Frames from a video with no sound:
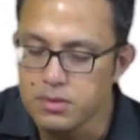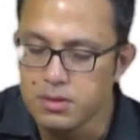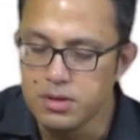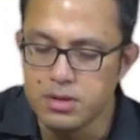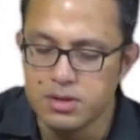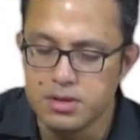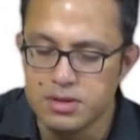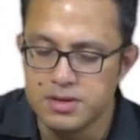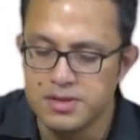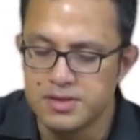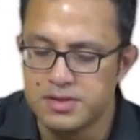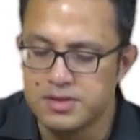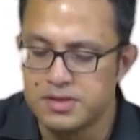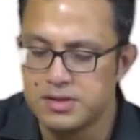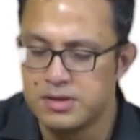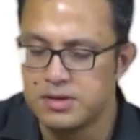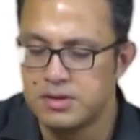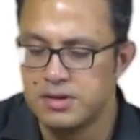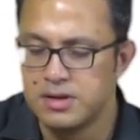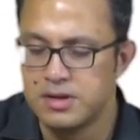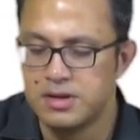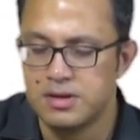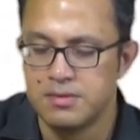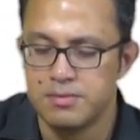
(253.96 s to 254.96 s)

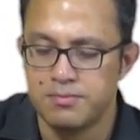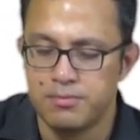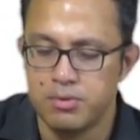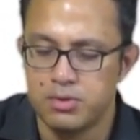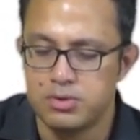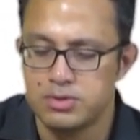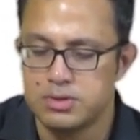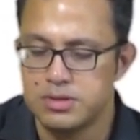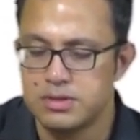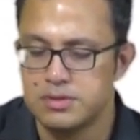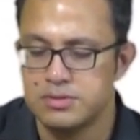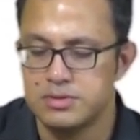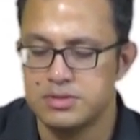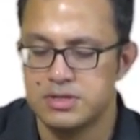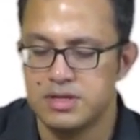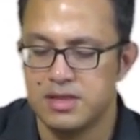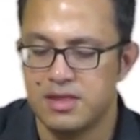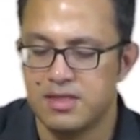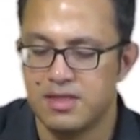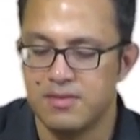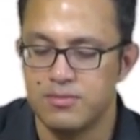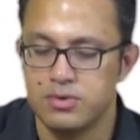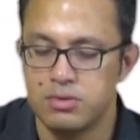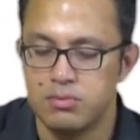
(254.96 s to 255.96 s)
He's in a boat, it
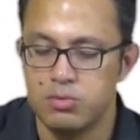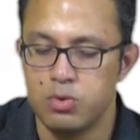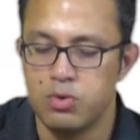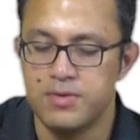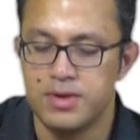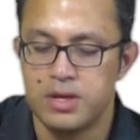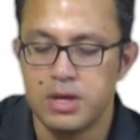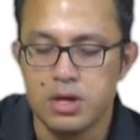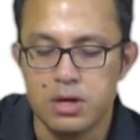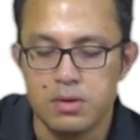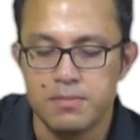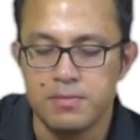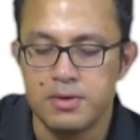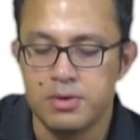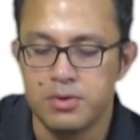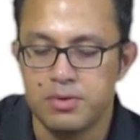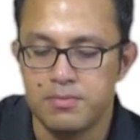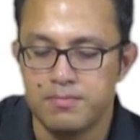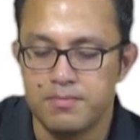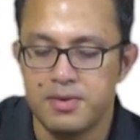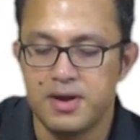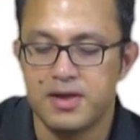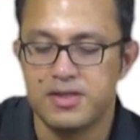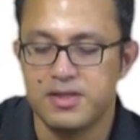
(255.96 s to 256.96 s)
doesn't seem to move at all, but
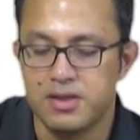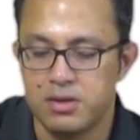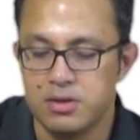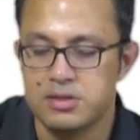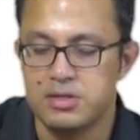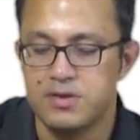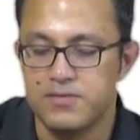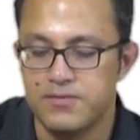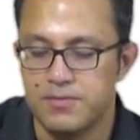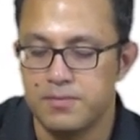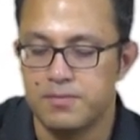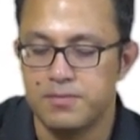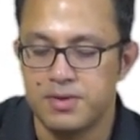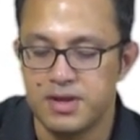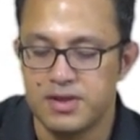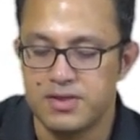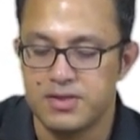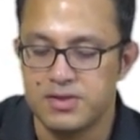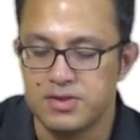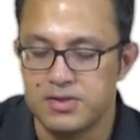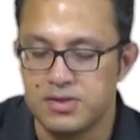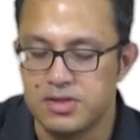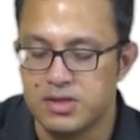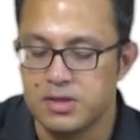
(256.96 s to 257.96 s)
he's passing on different
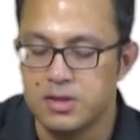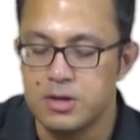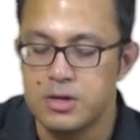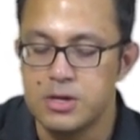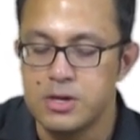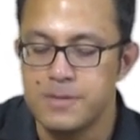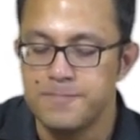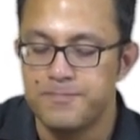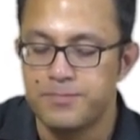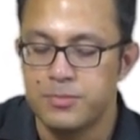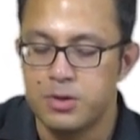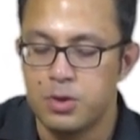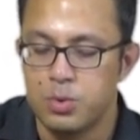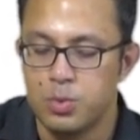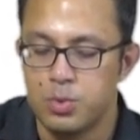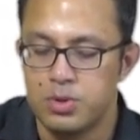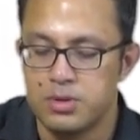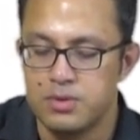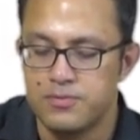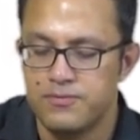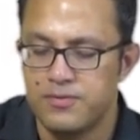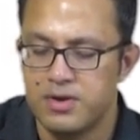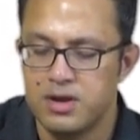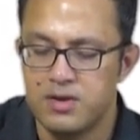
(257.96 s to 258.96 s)
places
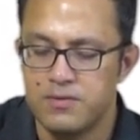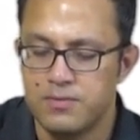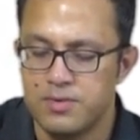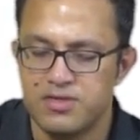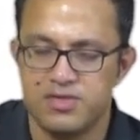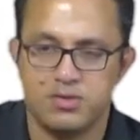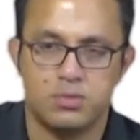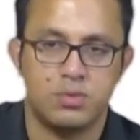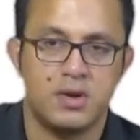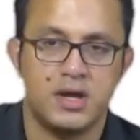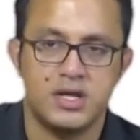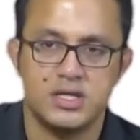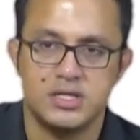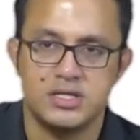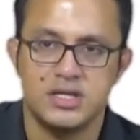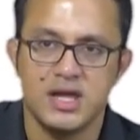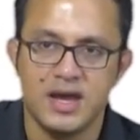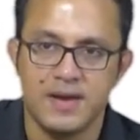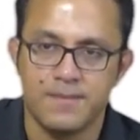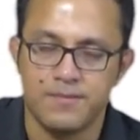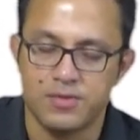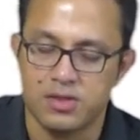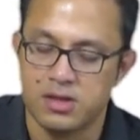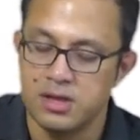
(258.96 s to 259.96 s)
with very, very strange
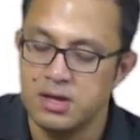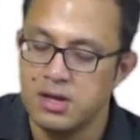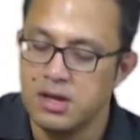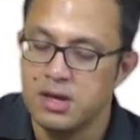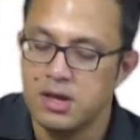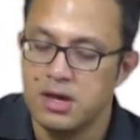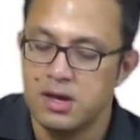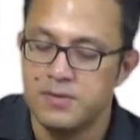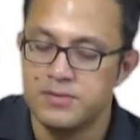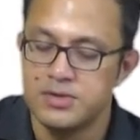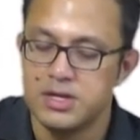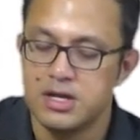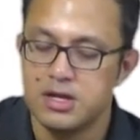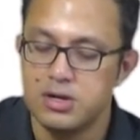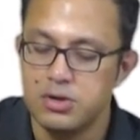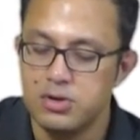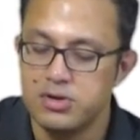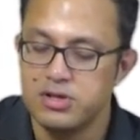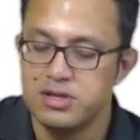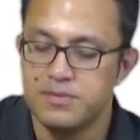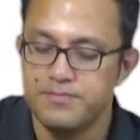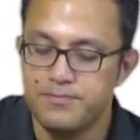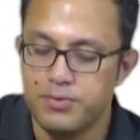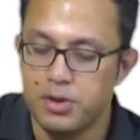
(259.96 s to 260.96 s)
names. And we take a
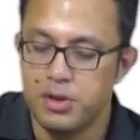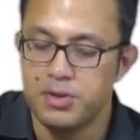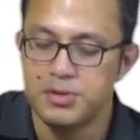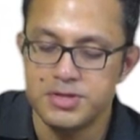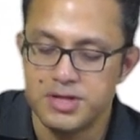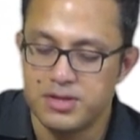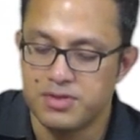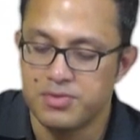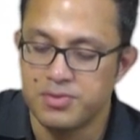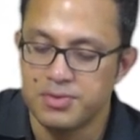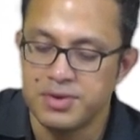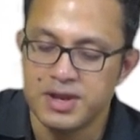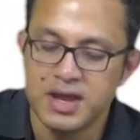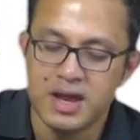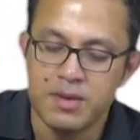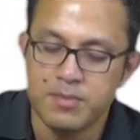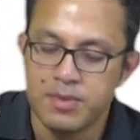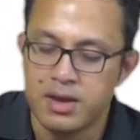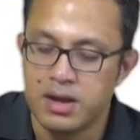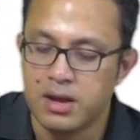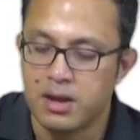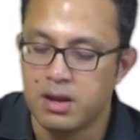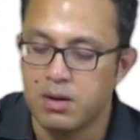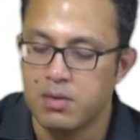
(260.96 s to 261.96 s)
look at the politics of
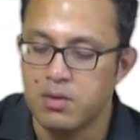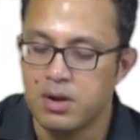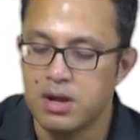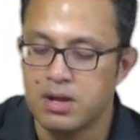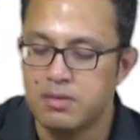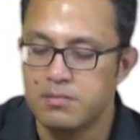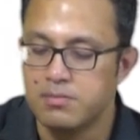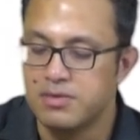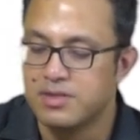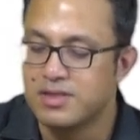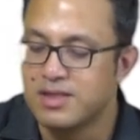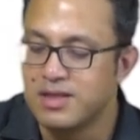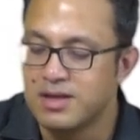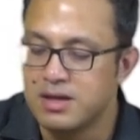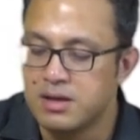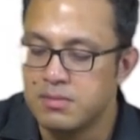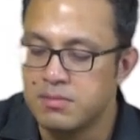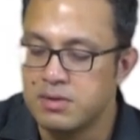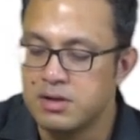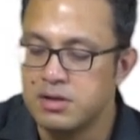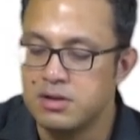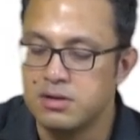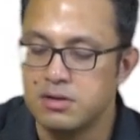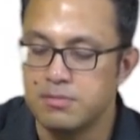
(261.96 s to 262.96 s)
naming Grand
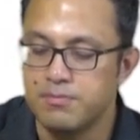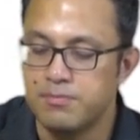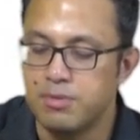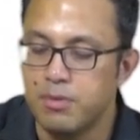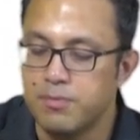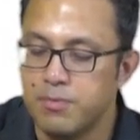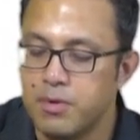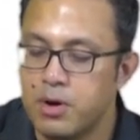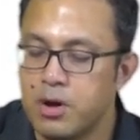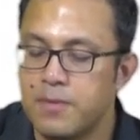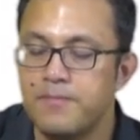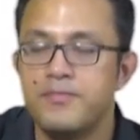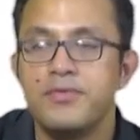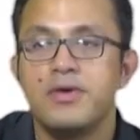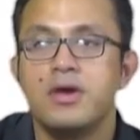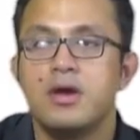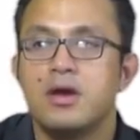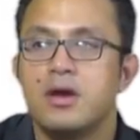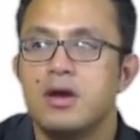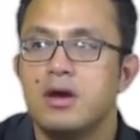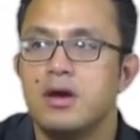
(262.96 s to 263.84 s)
Bassam and Little Popo.